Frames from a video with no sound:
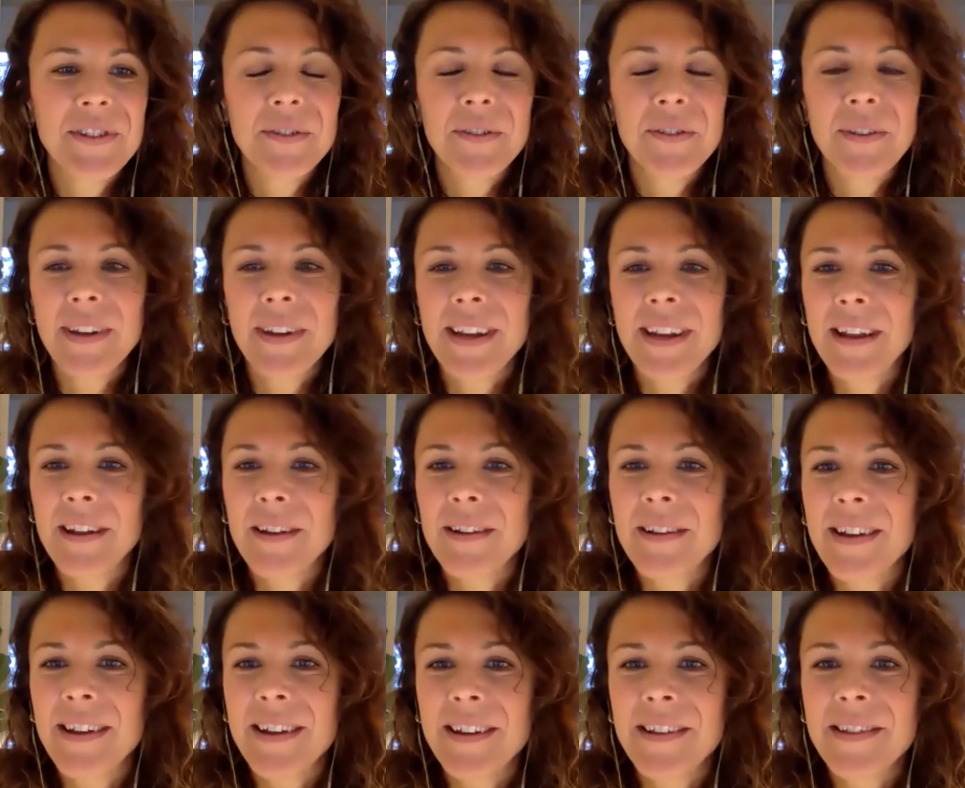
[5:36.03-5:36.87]

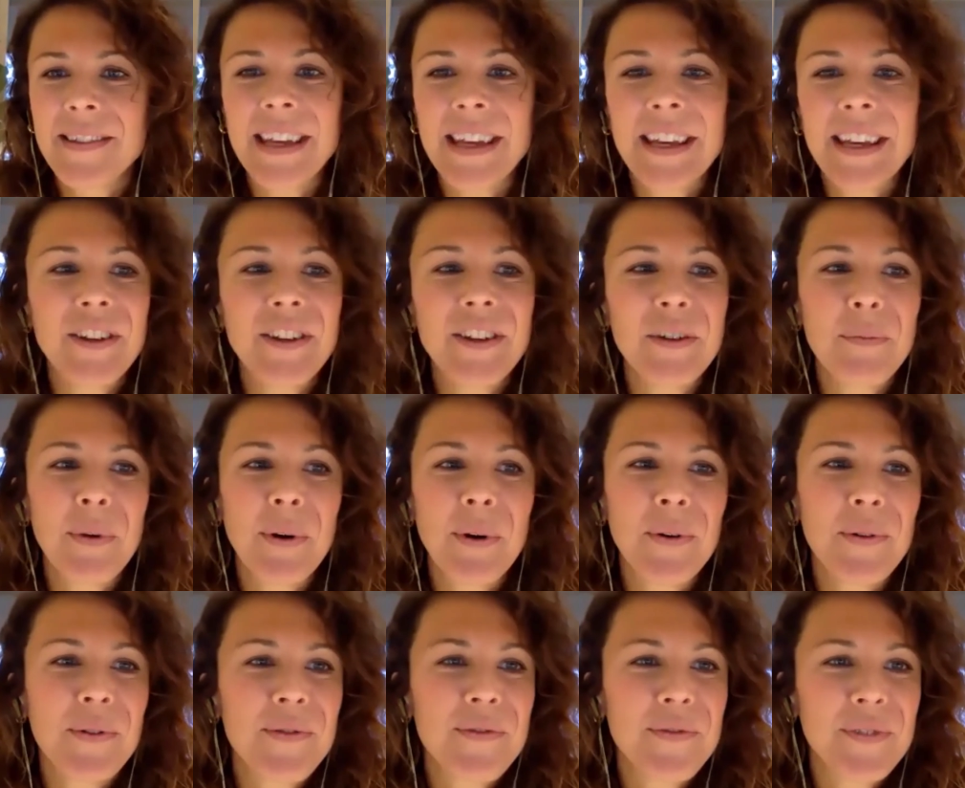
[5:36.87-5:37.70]
And thank you
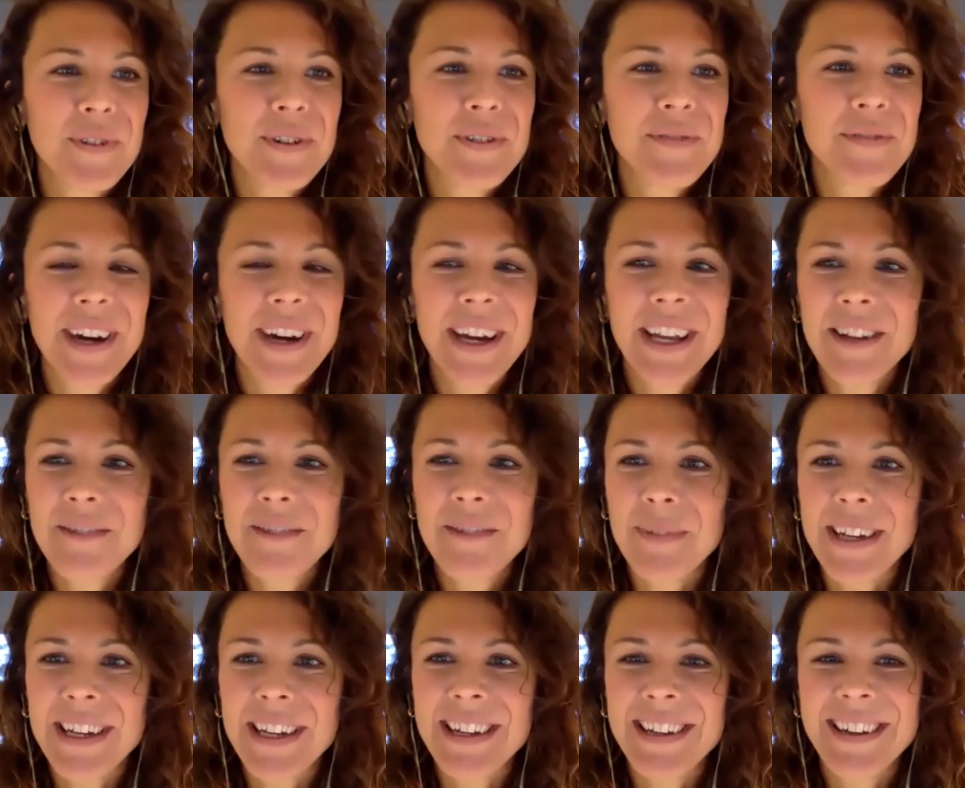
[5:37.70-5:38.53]
both for inviting
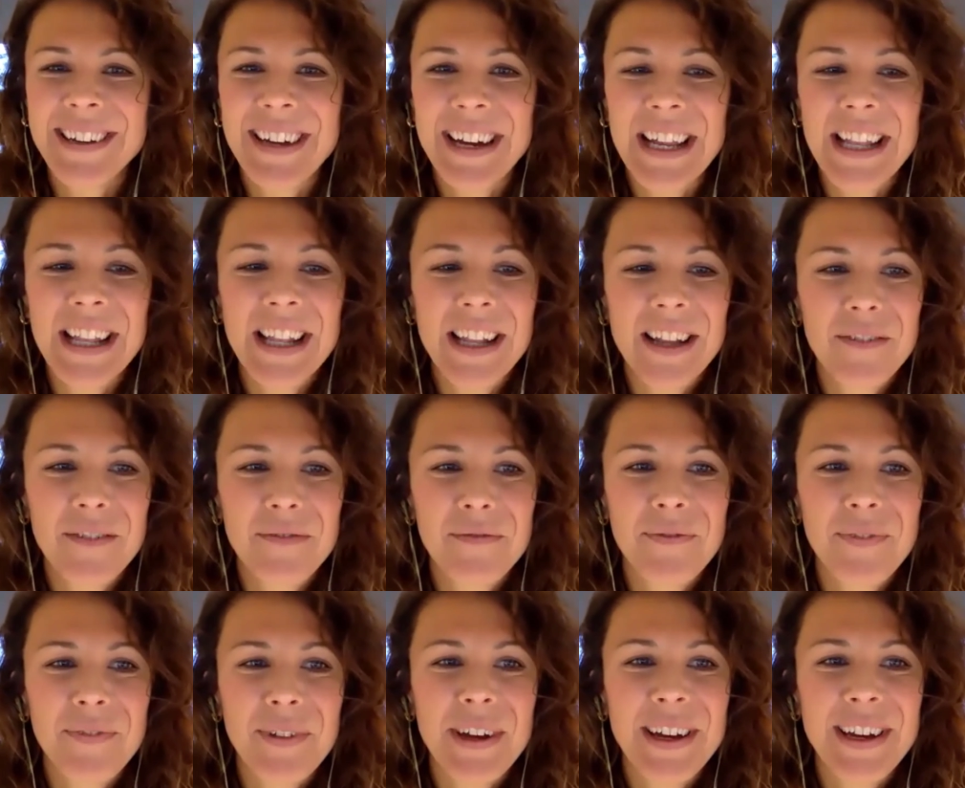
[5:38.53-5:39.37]
me. I love
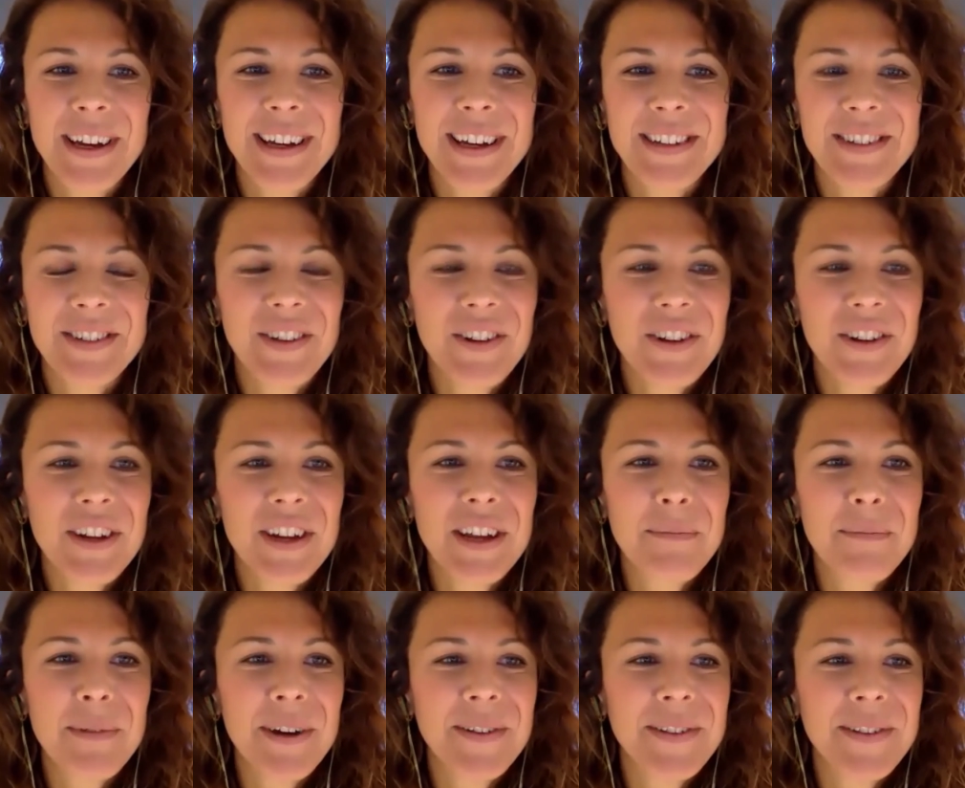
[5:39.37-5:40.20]
talking
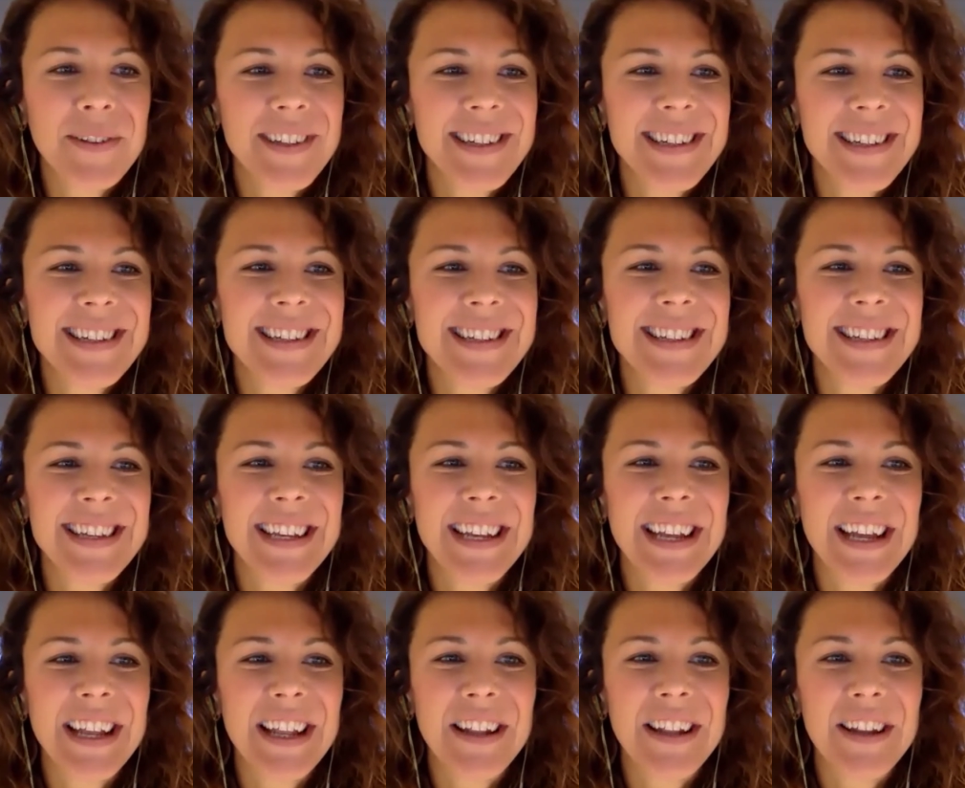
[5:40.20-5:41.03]
about this, and
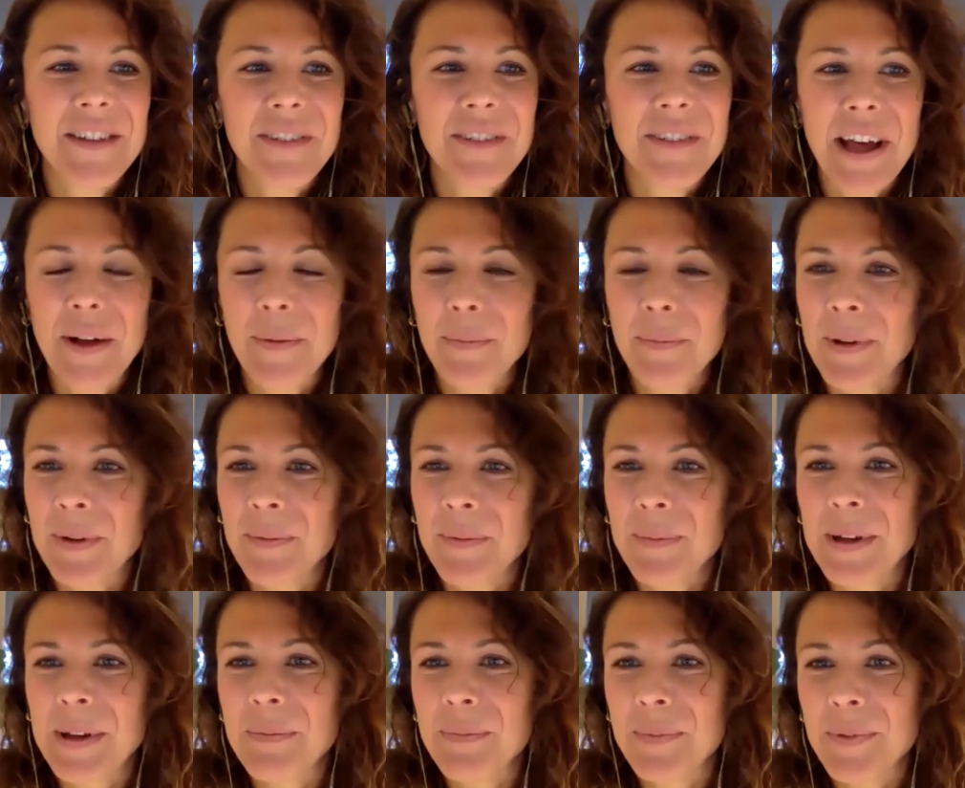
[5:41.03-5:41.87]
I love helping
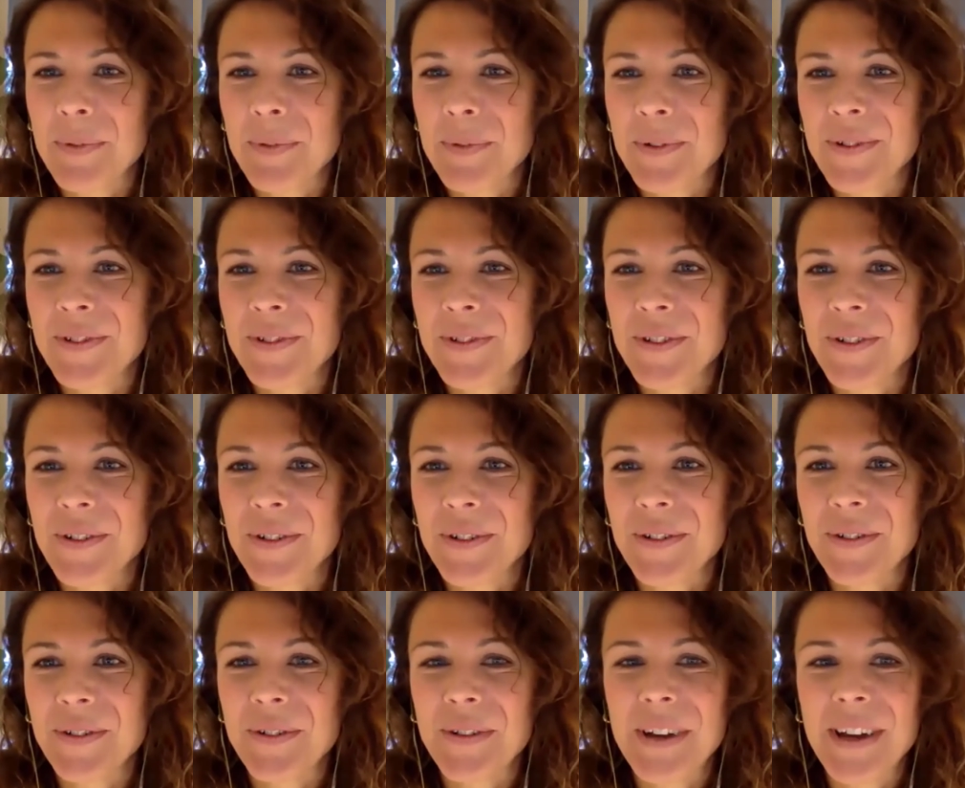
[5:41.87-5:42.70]
people
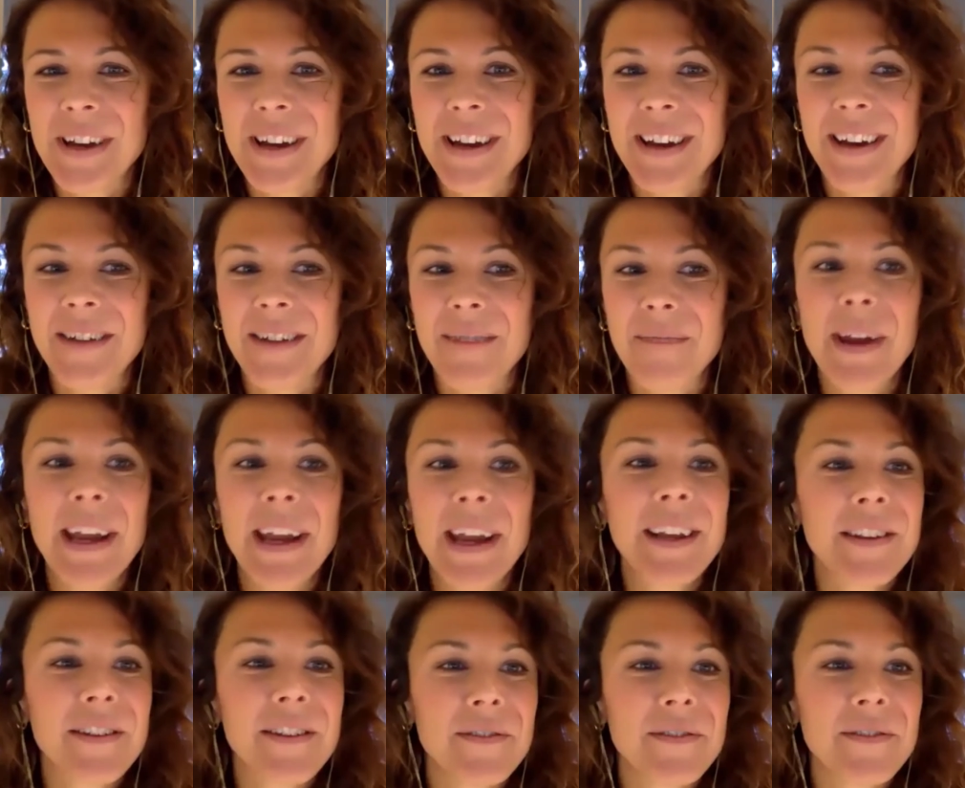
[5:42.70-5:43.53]
to
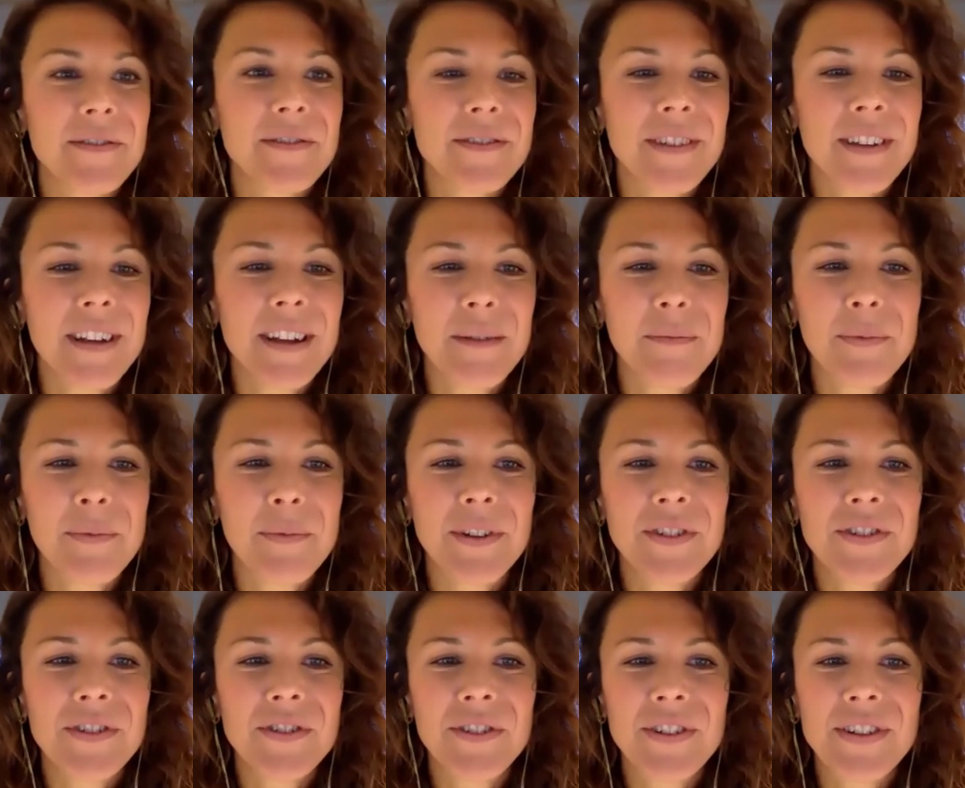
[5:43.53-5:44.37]
make those
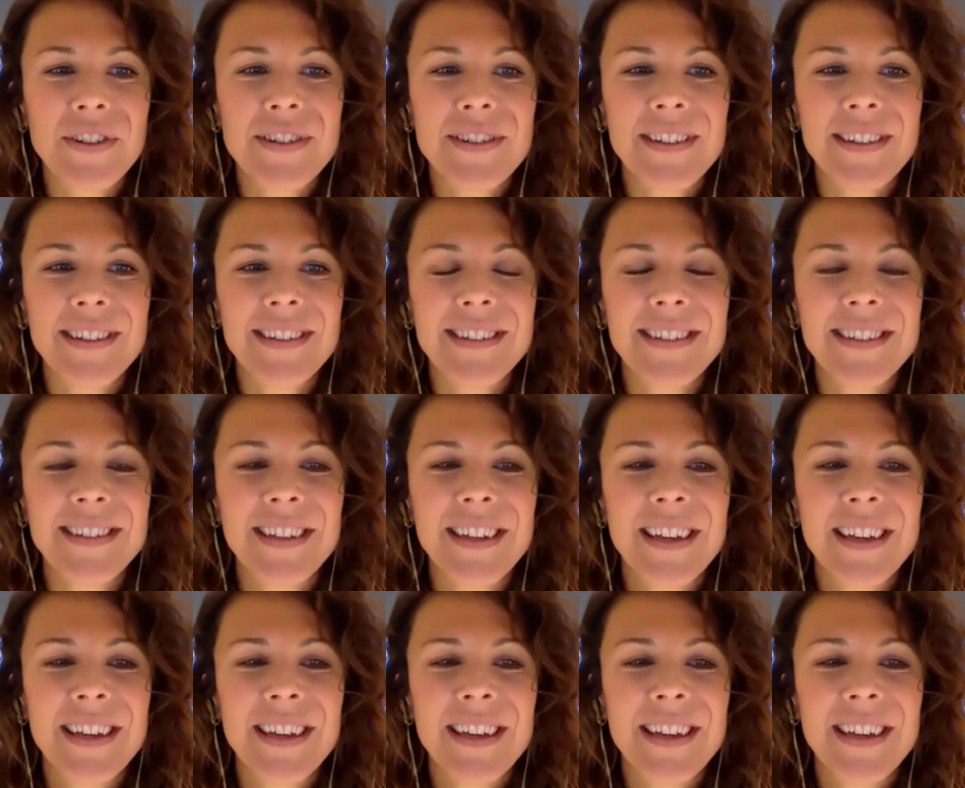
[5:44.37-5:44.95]
deliberate choices.